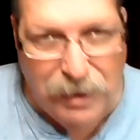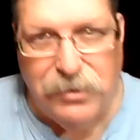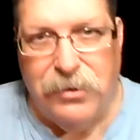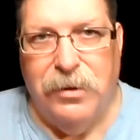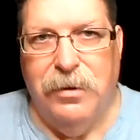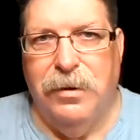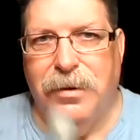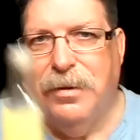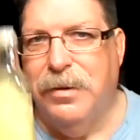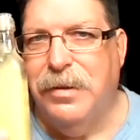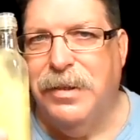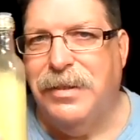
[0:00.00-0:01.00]
Plus,
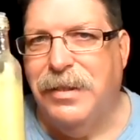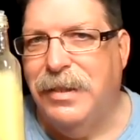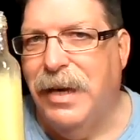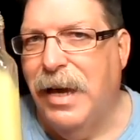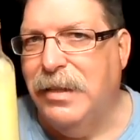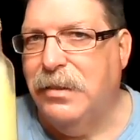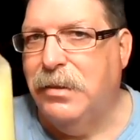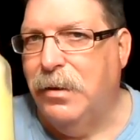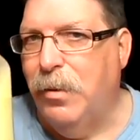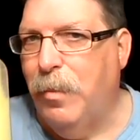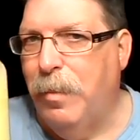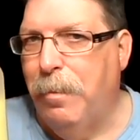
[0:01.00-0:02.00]
this has
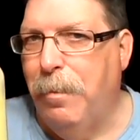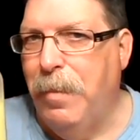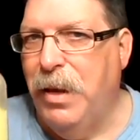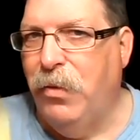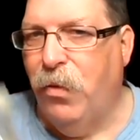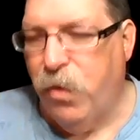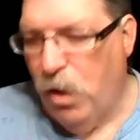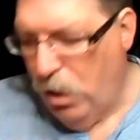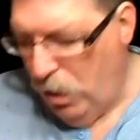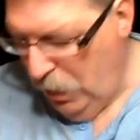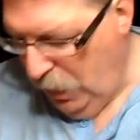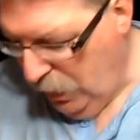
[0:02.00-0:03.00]
got some
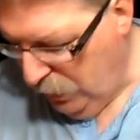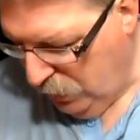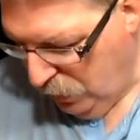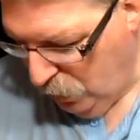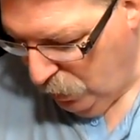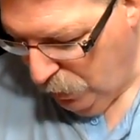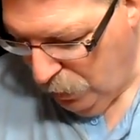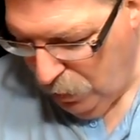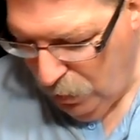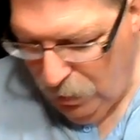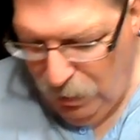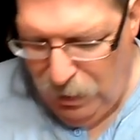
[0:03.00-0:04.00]
menthol in it,
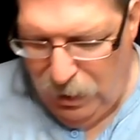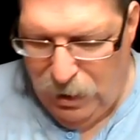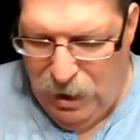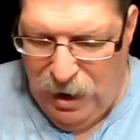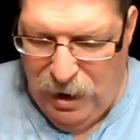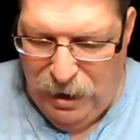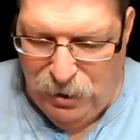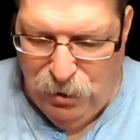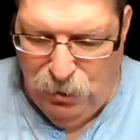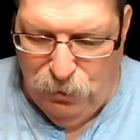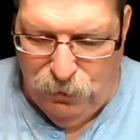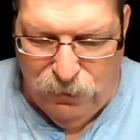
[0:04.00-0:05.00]
and
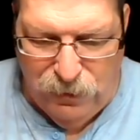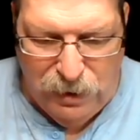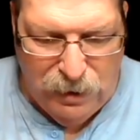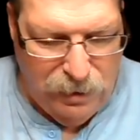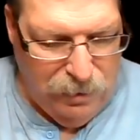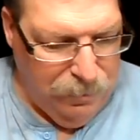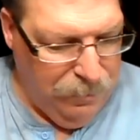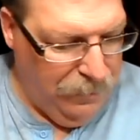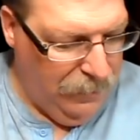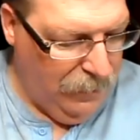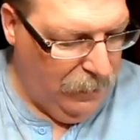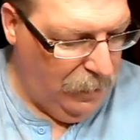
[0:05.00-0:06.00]
I do feel it.
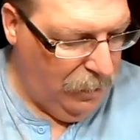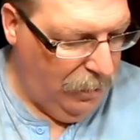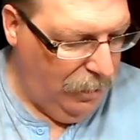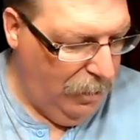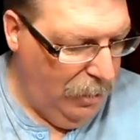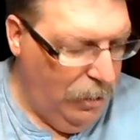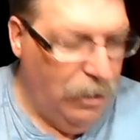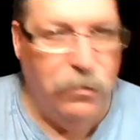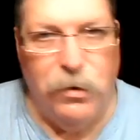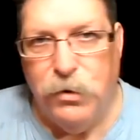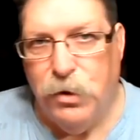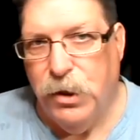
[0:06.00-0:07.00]

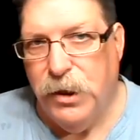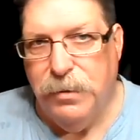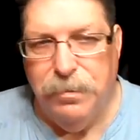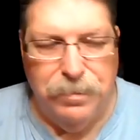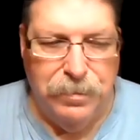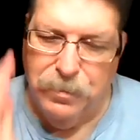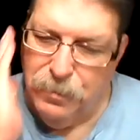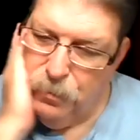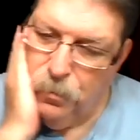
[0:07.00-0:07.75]
Feels good.